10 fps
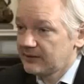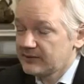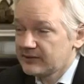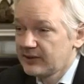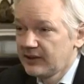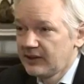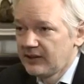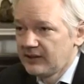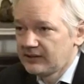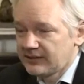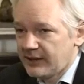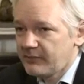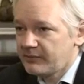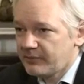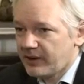I think this
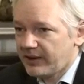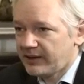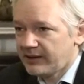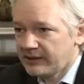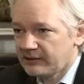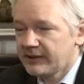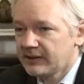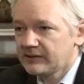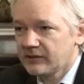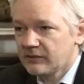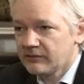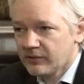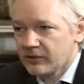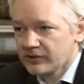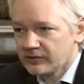statement by Hillary Clinton on
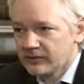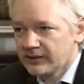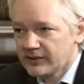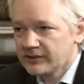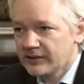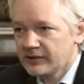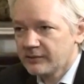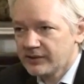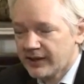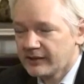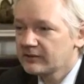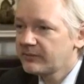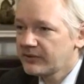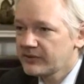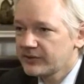Fox really does need to be
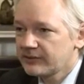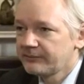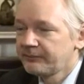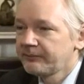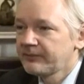tackled because it